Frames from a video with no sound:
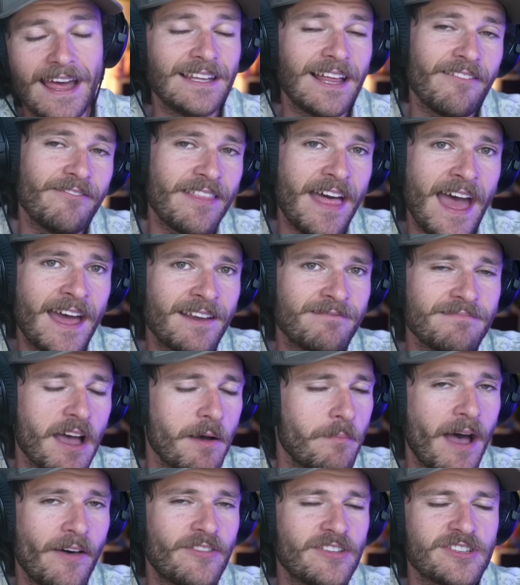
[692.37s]
And I love
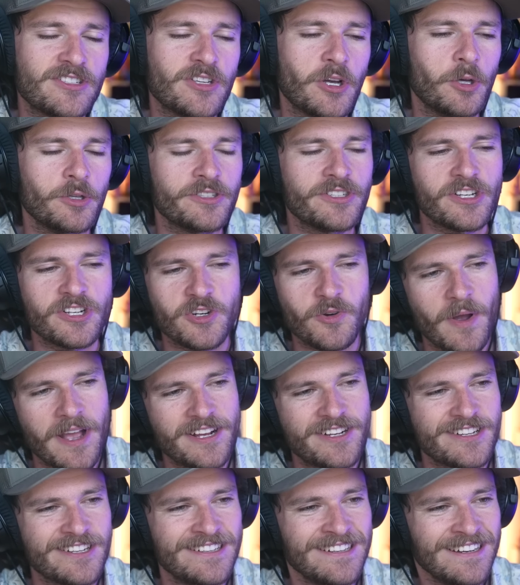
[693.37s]
that about this whole
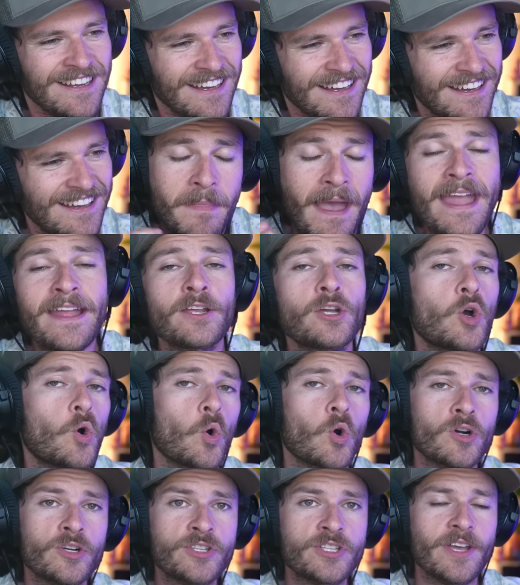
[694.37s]
situation. The main
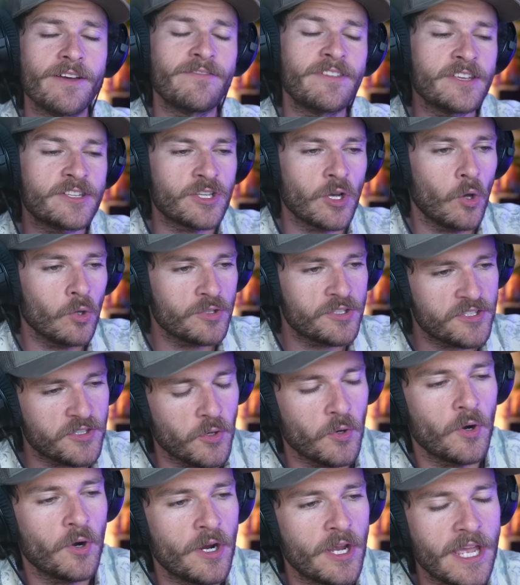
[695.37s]
course of this whole
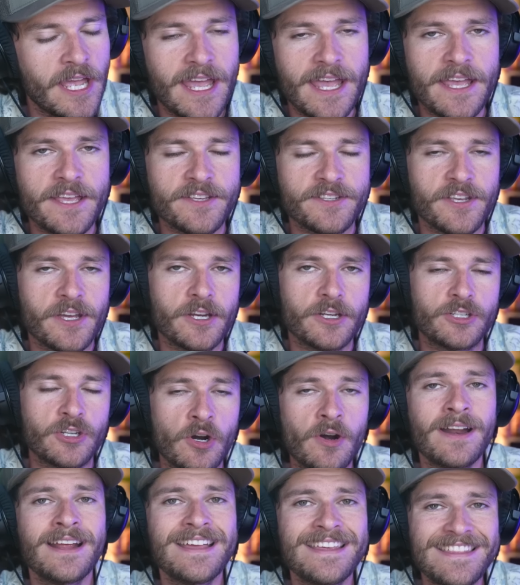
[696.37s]
story is
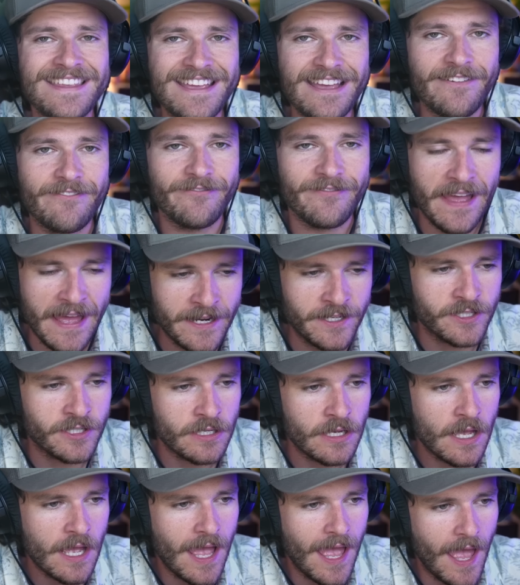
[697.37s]
during the
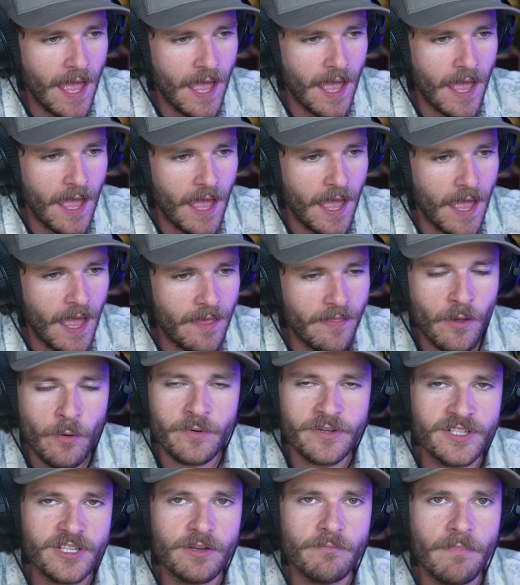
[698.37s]
event, eh,
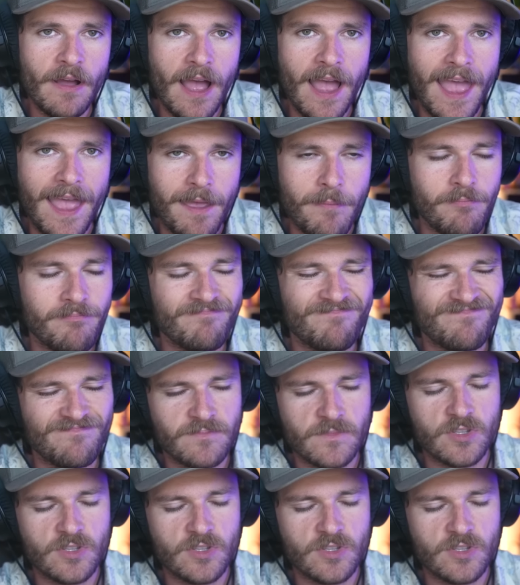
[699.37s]
there was a